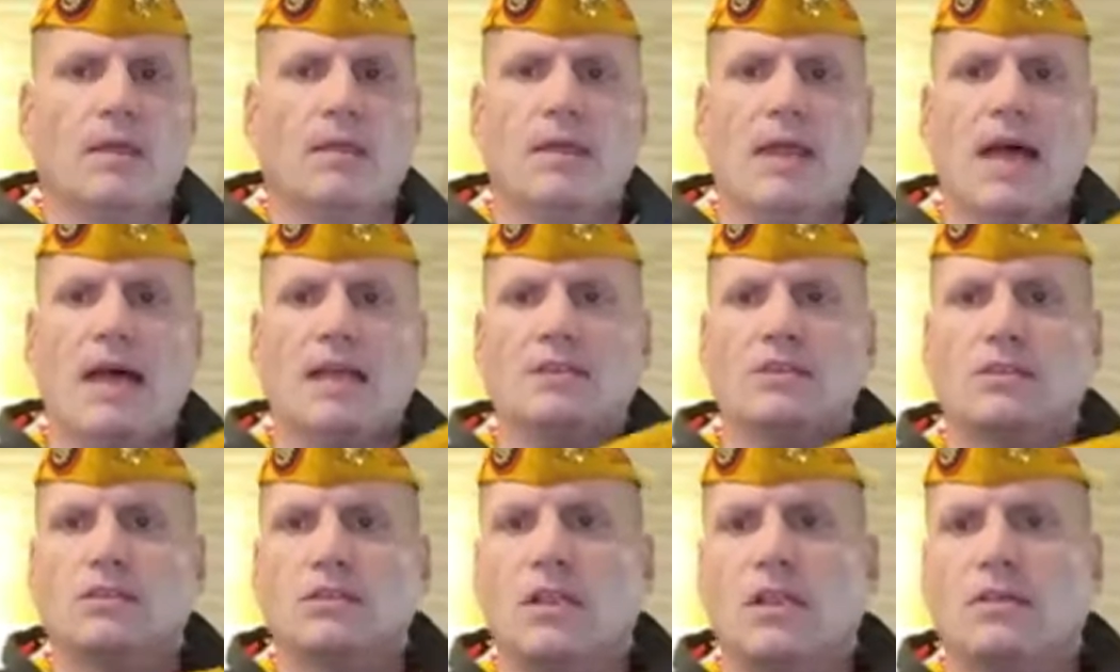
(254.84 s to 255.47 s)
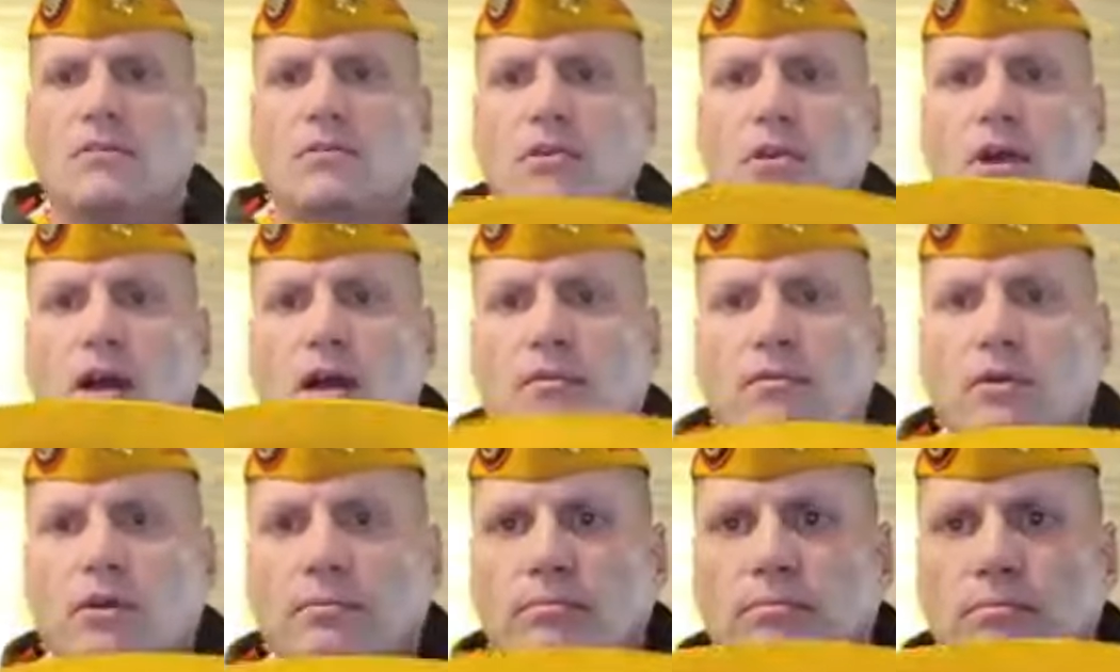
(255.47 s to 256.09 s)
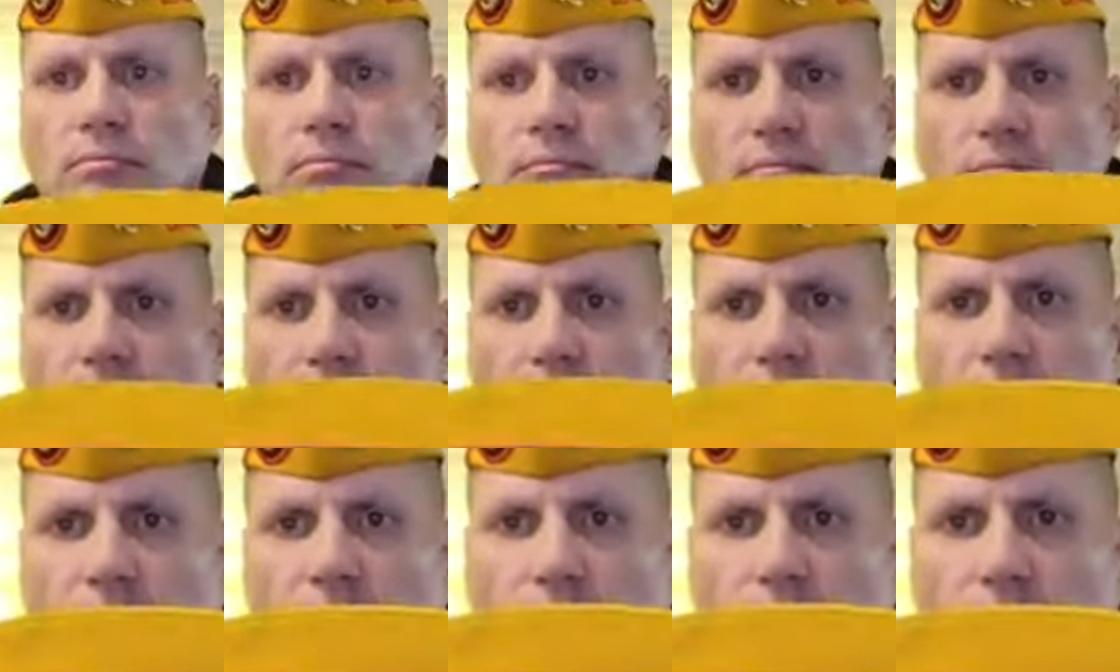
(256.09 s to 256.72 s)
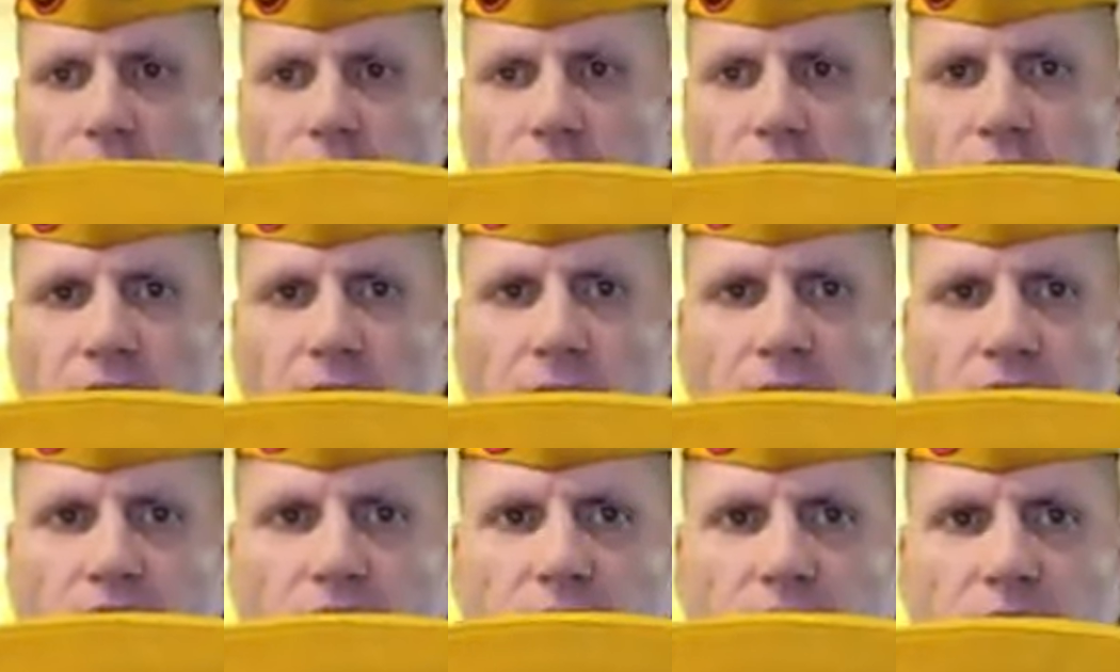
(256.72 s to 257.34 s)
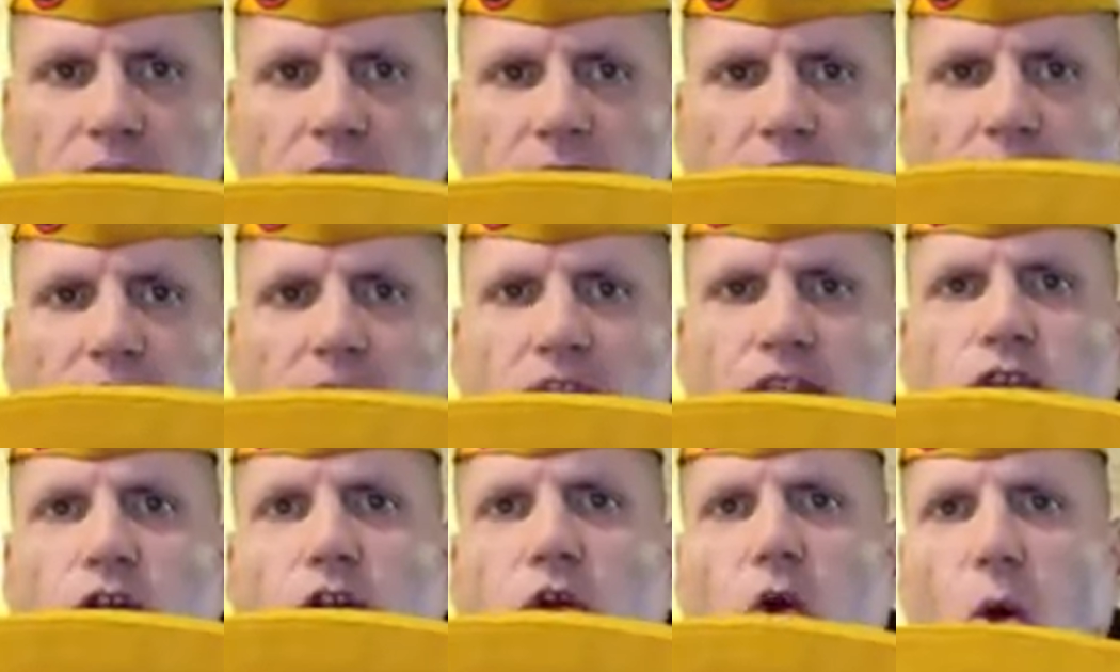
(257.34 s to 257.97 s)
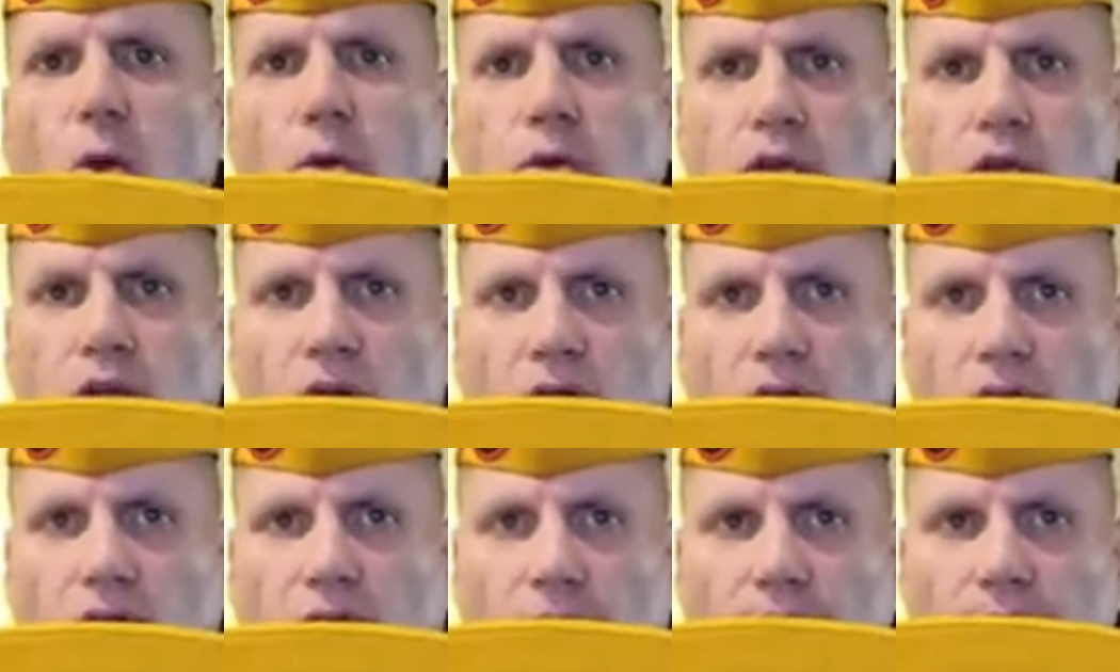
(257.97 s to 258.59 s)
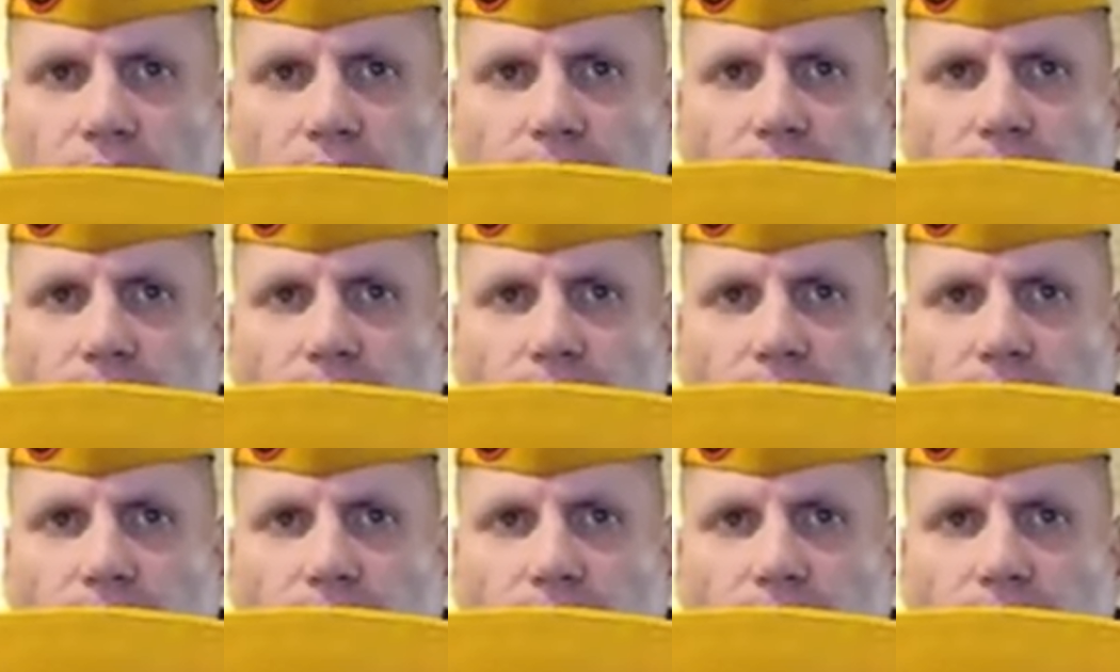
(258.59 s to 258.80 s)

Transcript: National level cover looks like this. It's a gold cover.